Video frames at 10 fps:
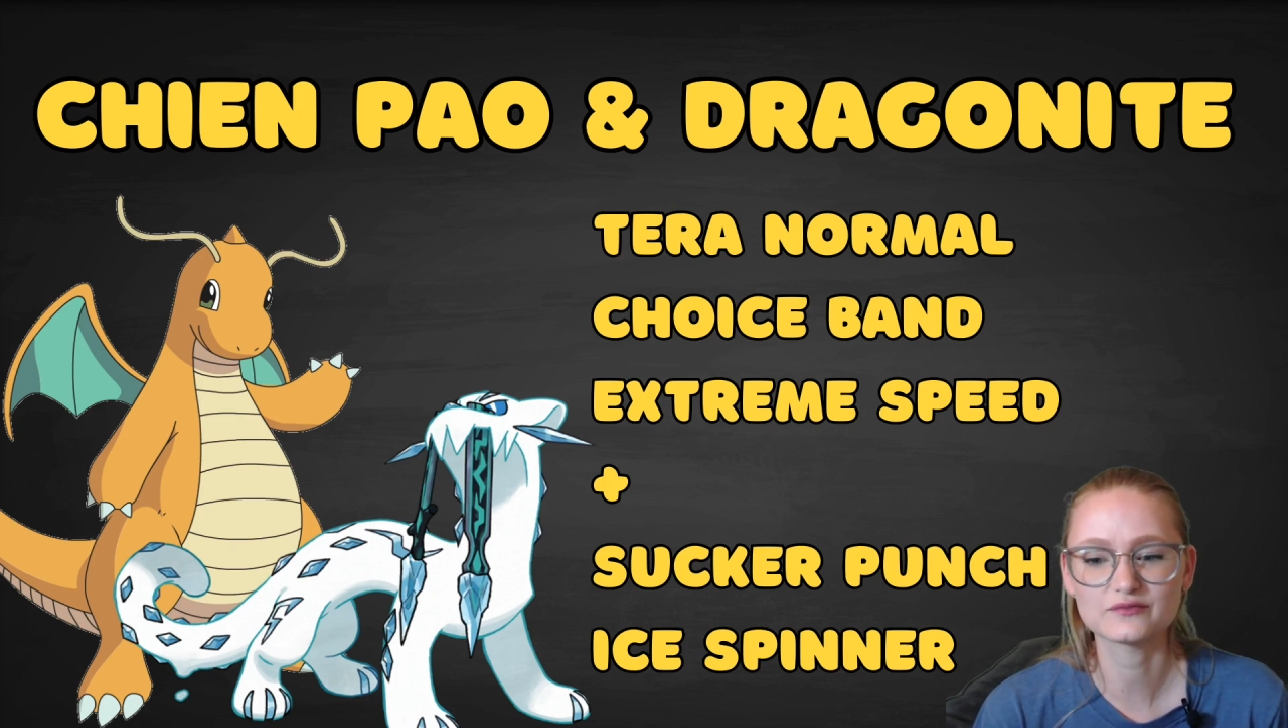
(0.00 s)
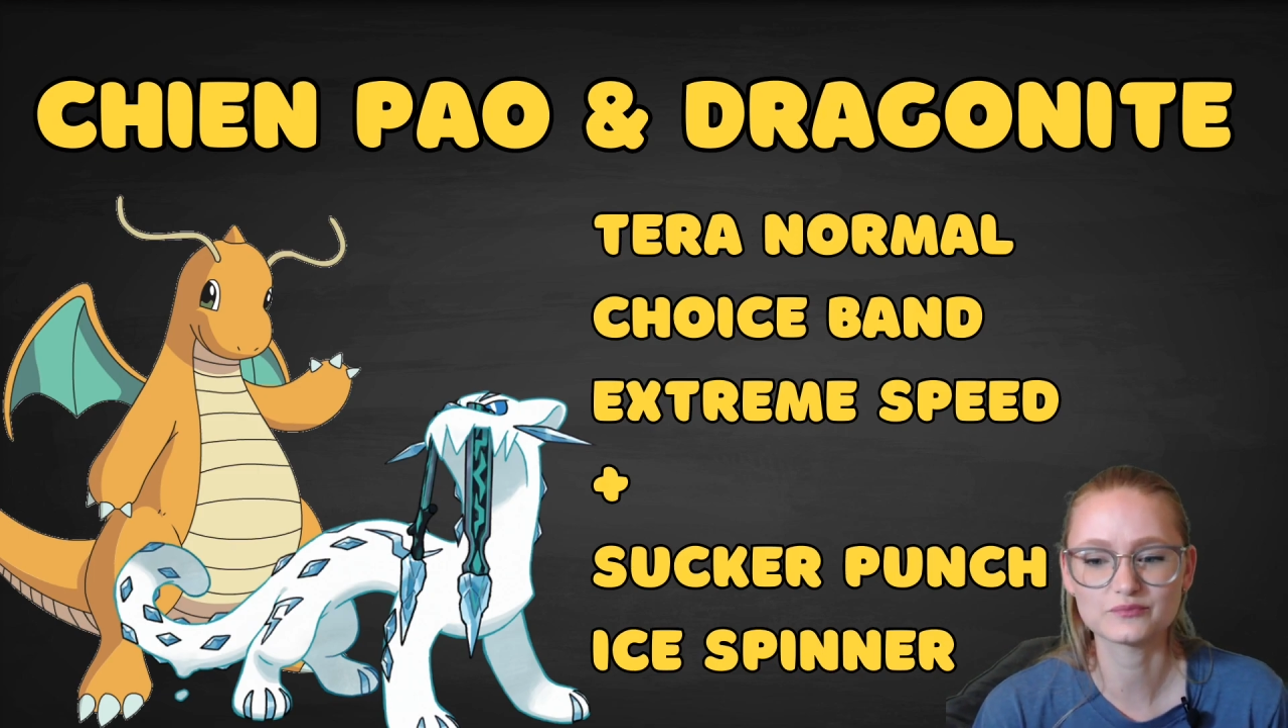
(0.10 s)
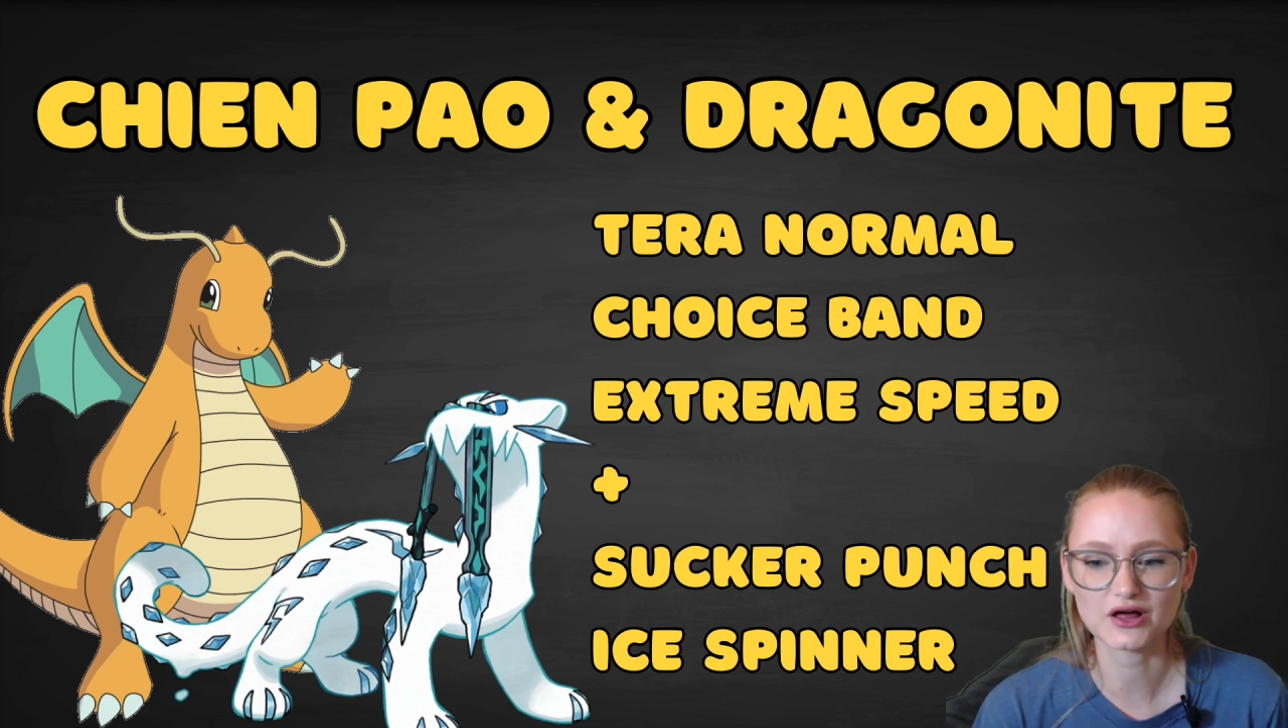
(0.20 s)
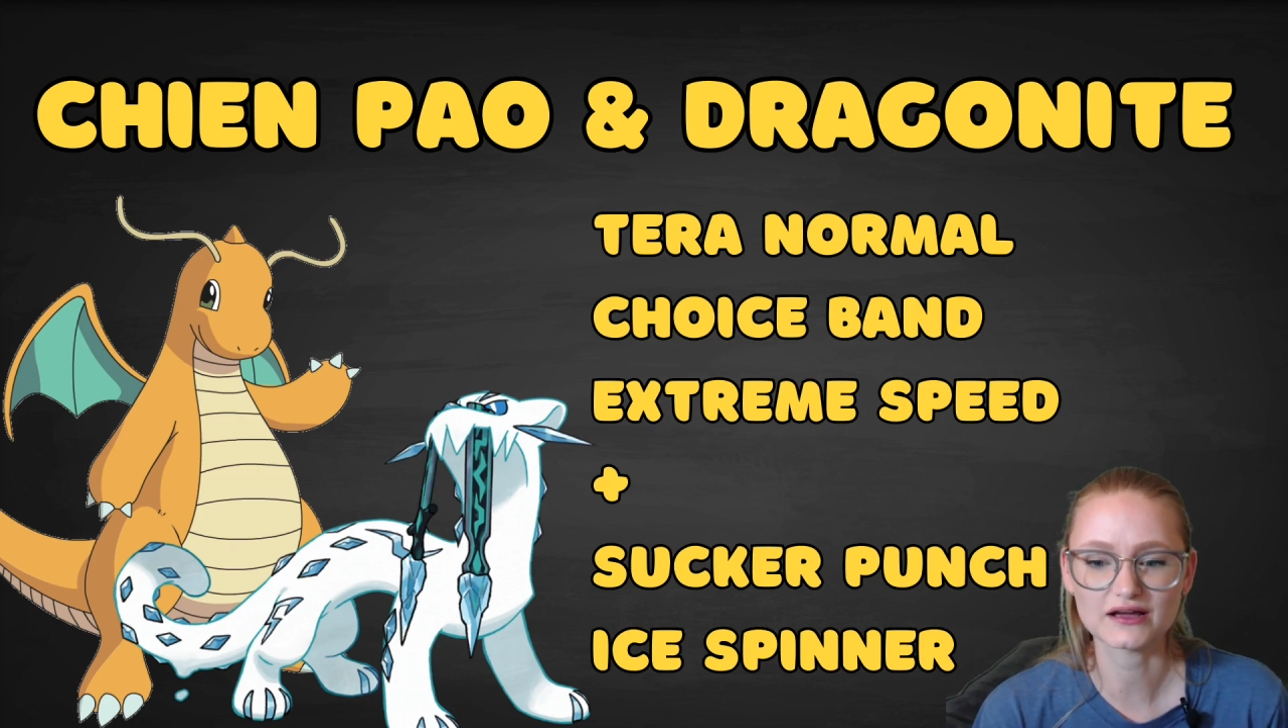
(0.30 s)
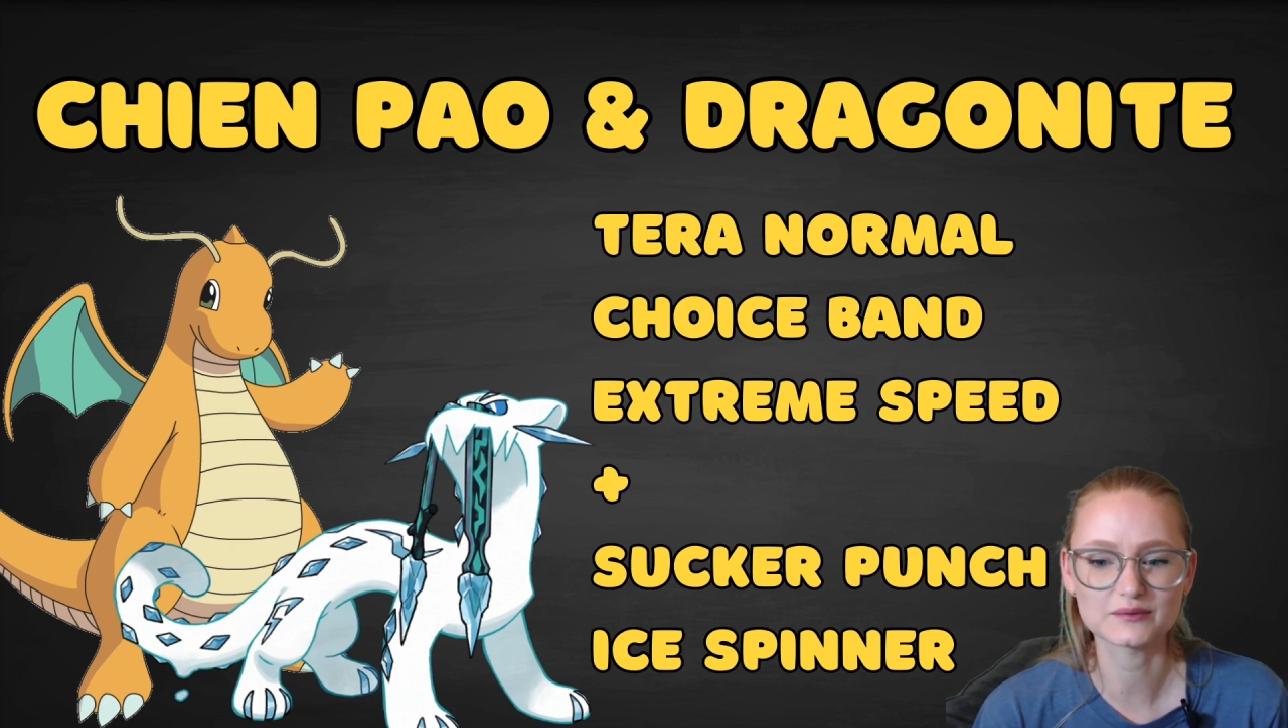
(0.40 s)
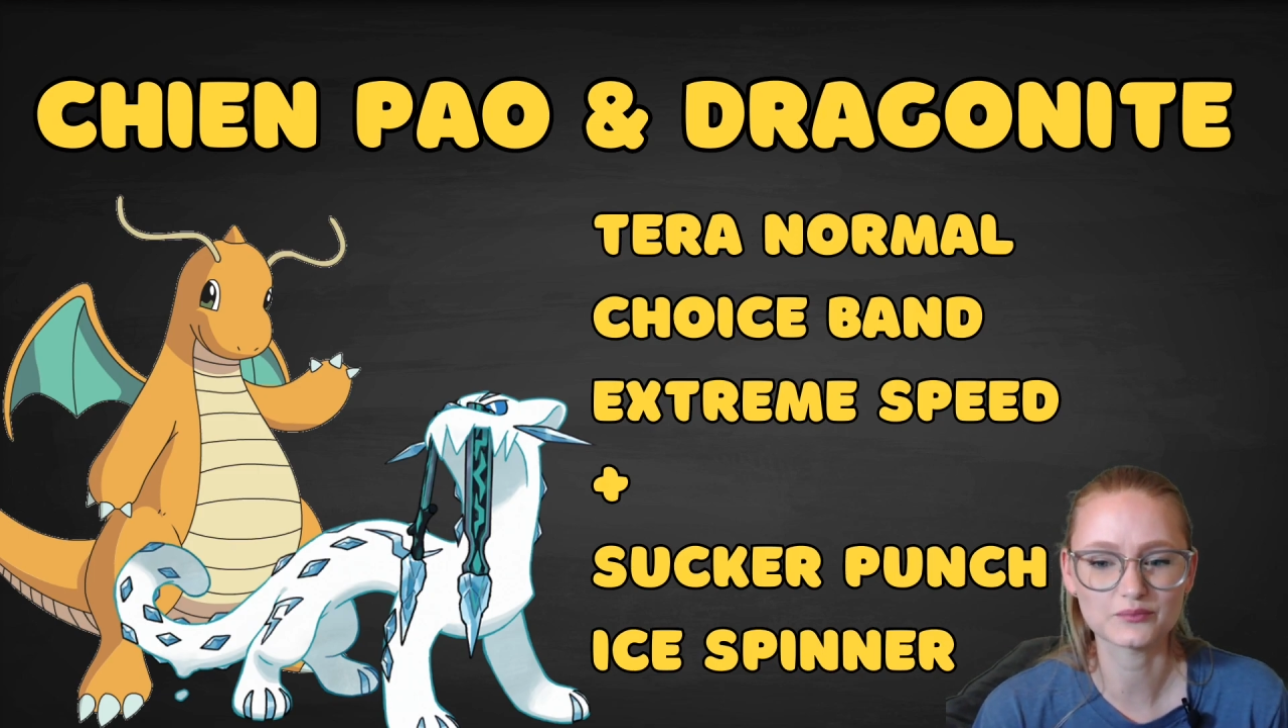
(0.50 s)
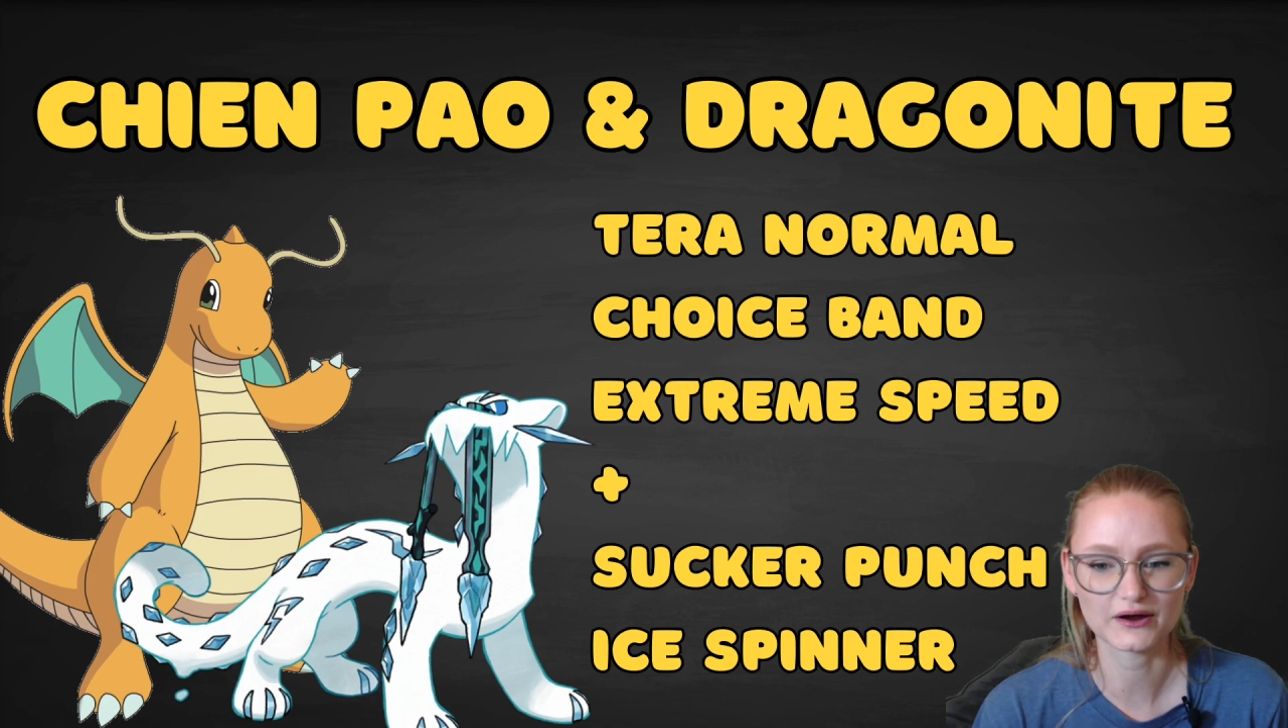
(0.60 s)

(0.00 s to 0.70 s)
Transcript: of blocking